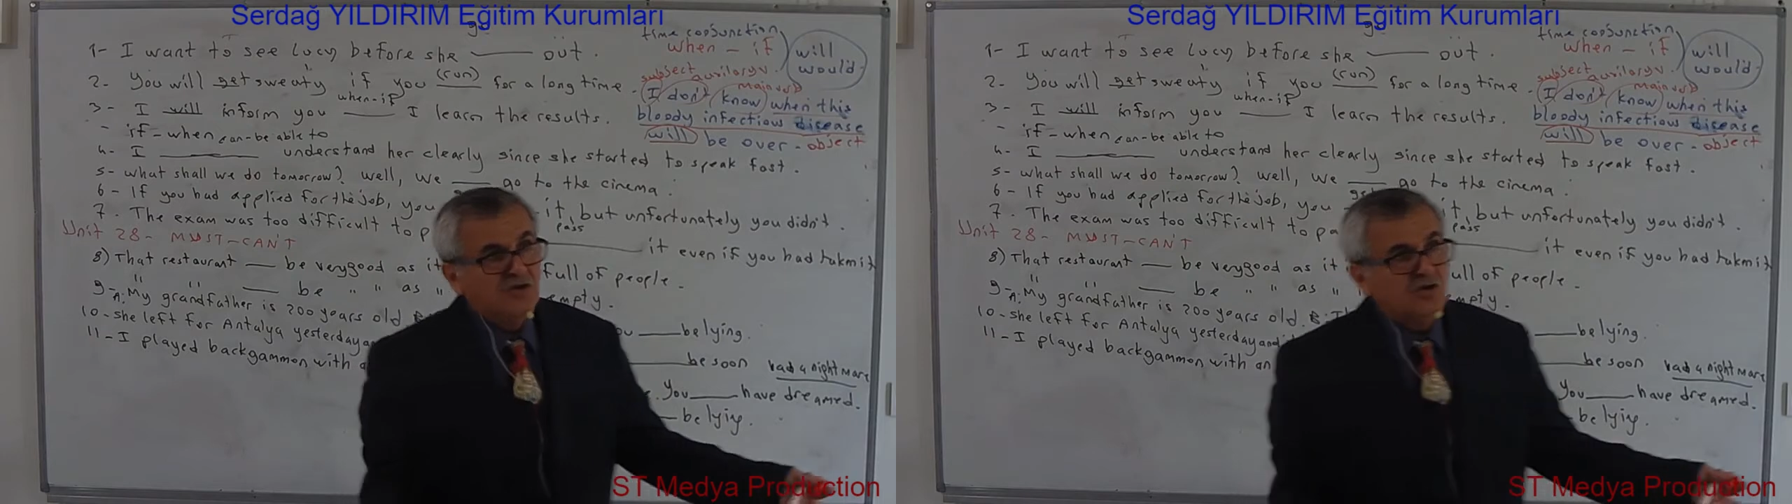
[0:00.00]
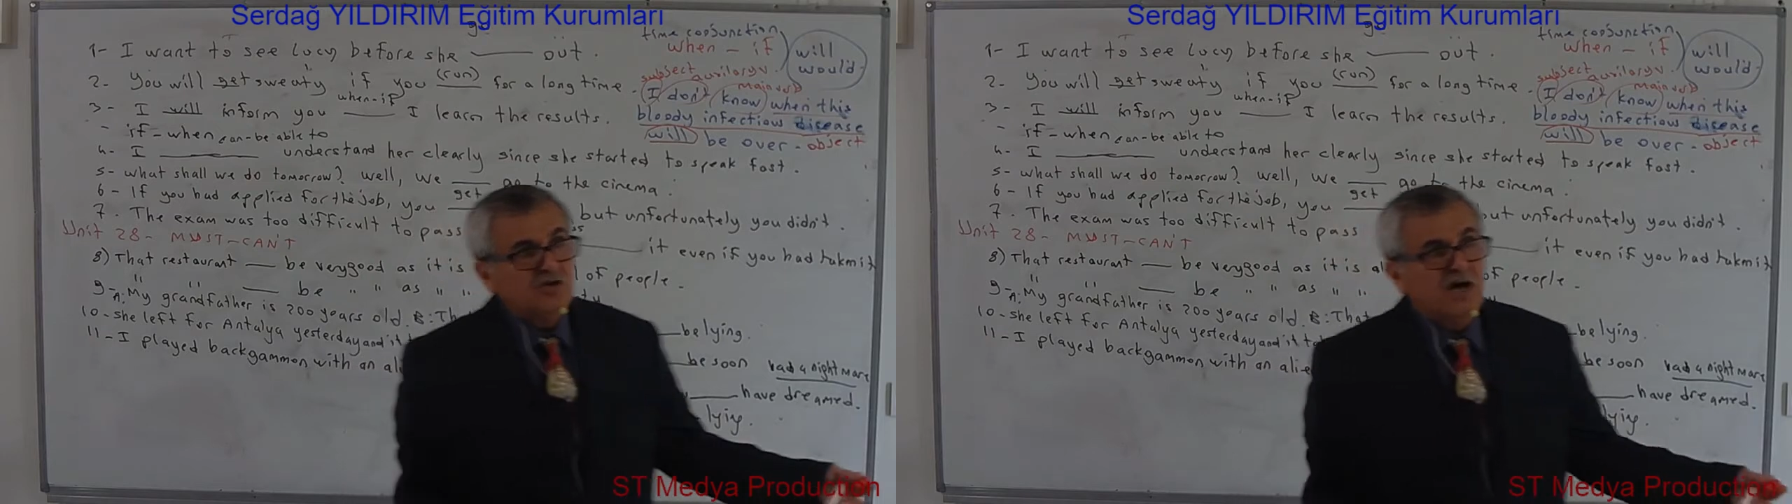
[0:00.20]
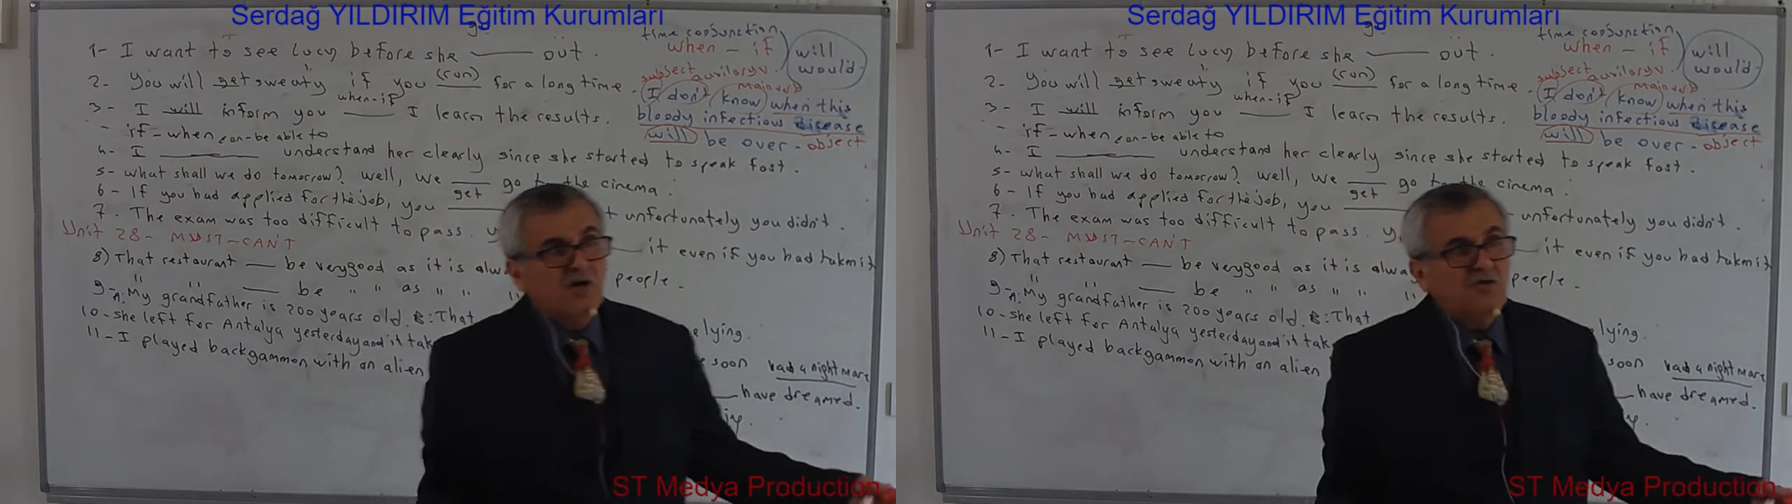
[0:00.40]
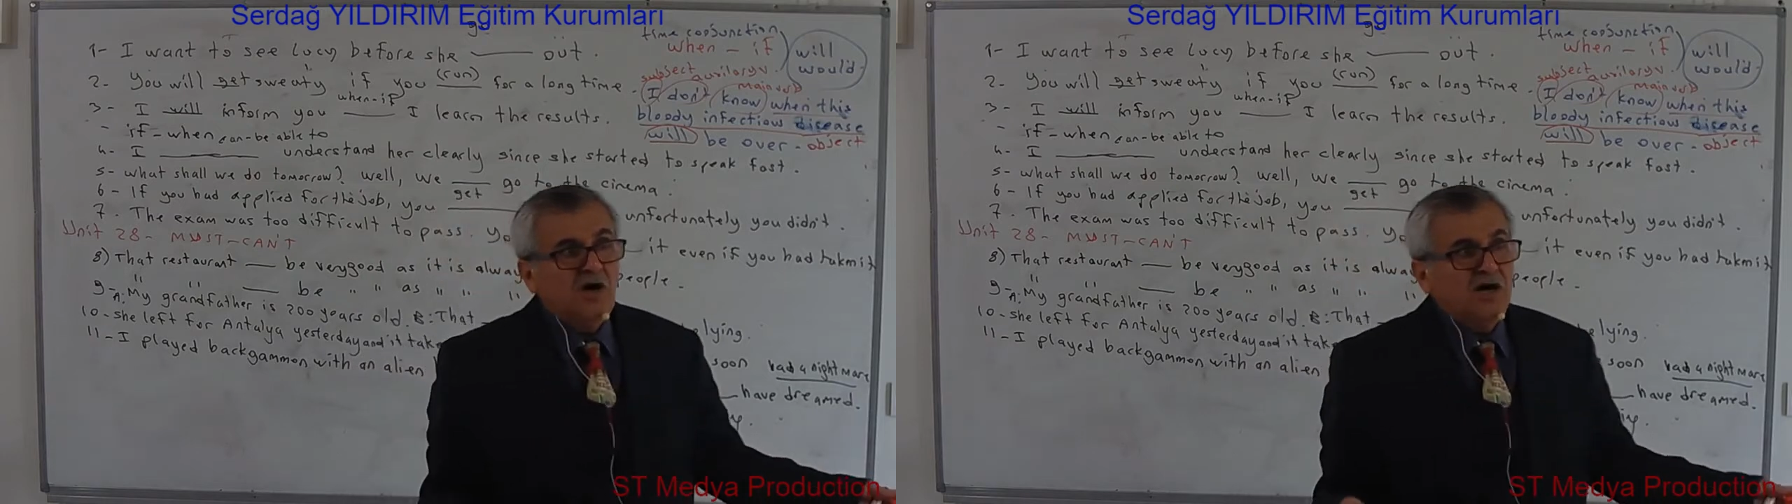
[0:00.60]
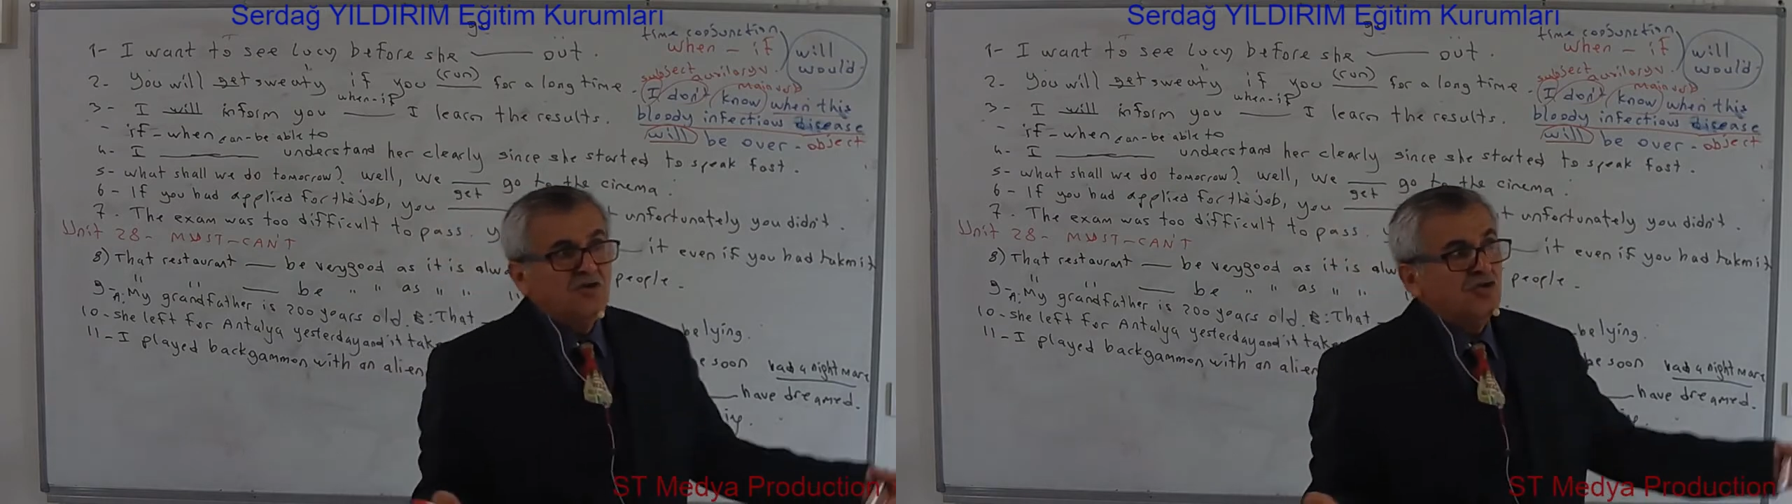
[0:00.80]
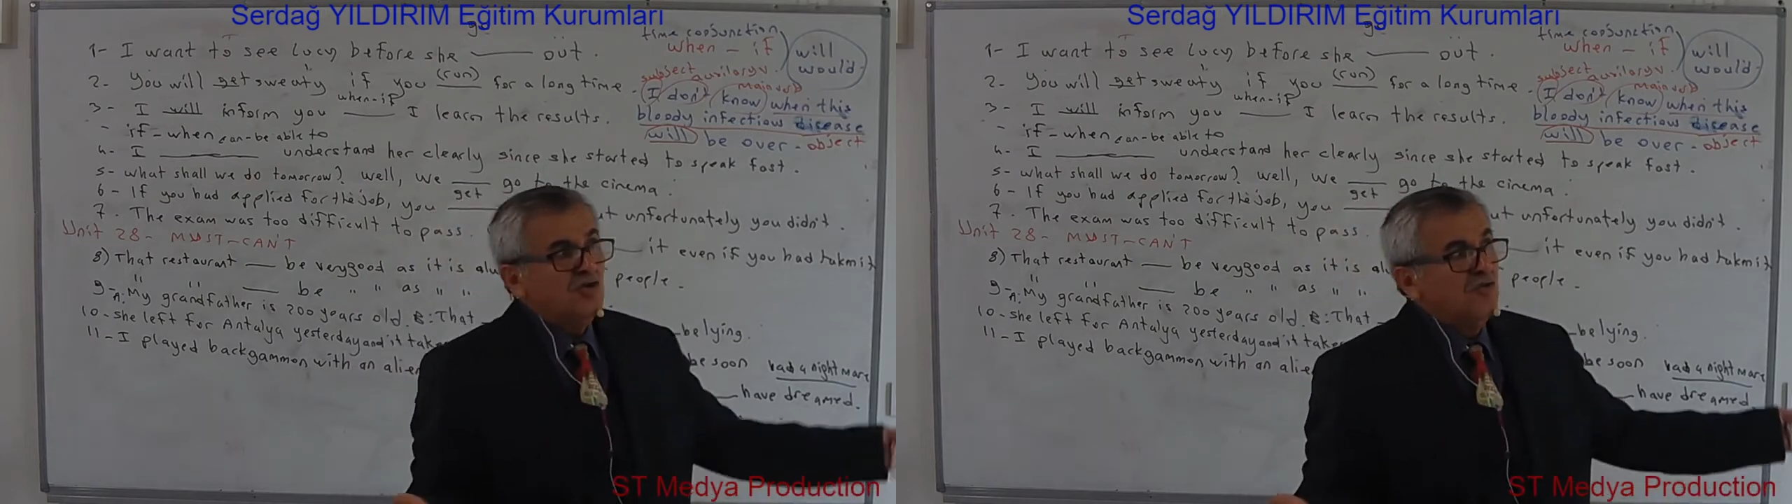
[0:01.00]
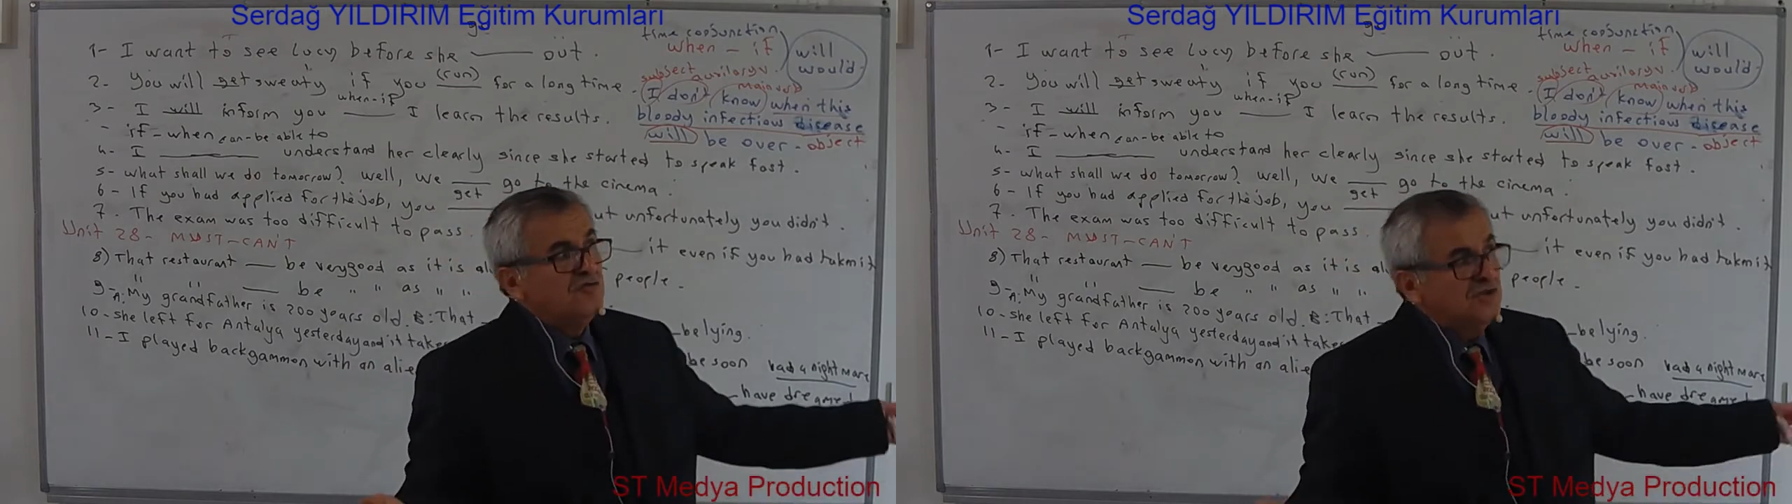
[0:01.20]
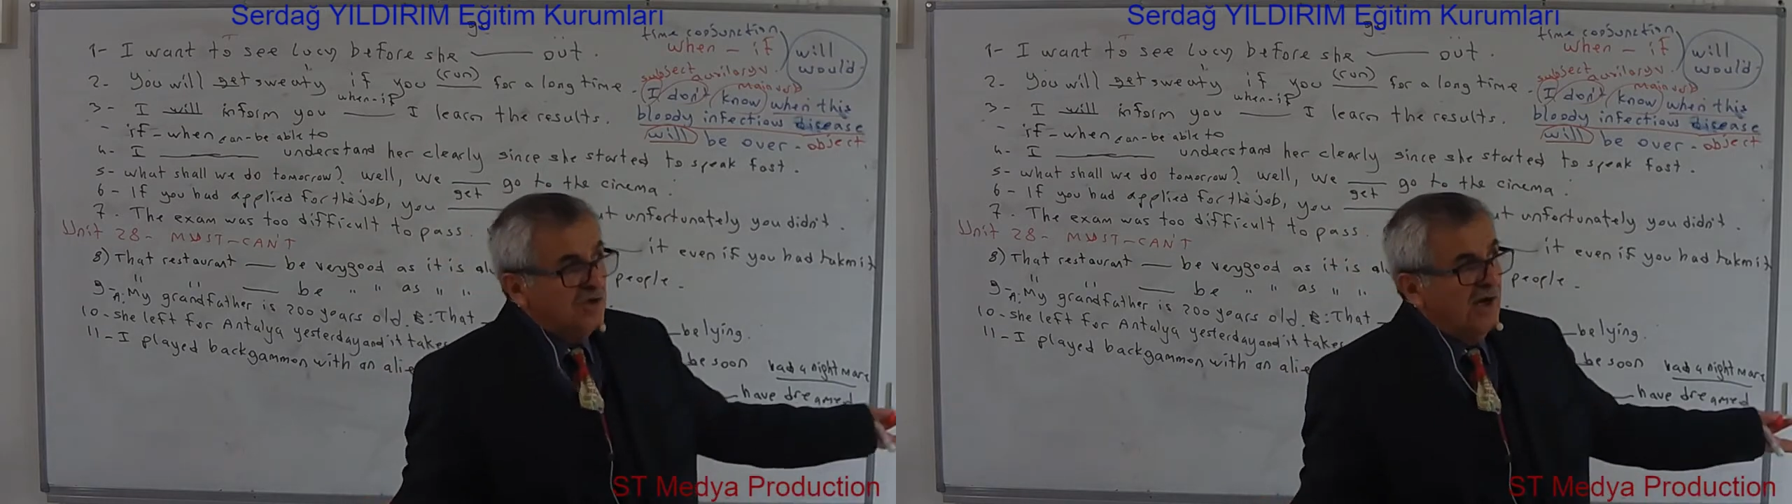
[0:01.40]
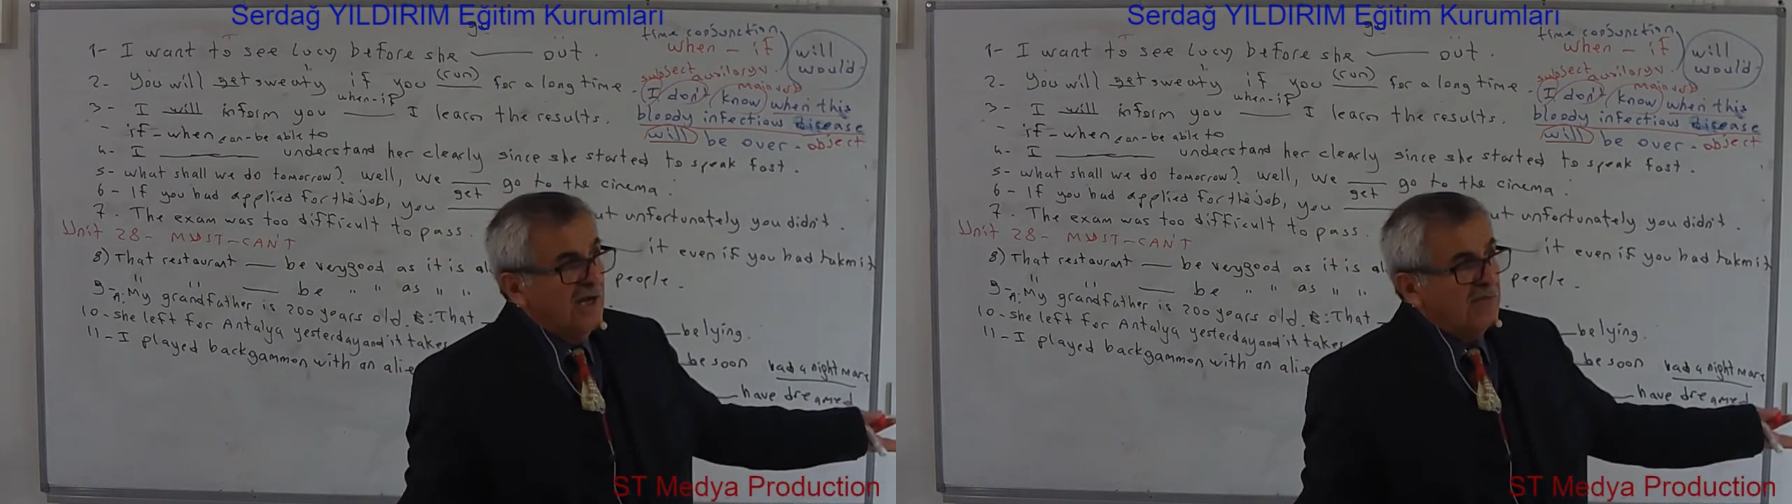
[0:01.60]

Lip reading: know the time,